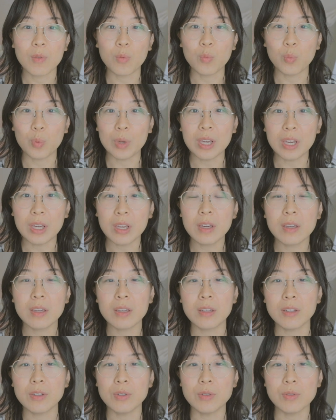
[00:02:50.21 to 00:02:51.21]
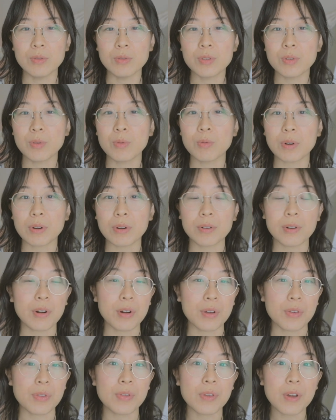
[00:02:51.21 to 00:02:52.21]
we can use the word
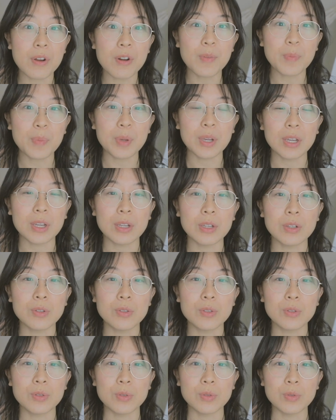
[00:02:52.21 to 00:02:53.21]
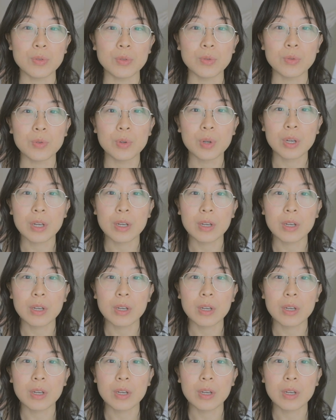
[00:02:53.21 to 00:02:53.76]
art therapy to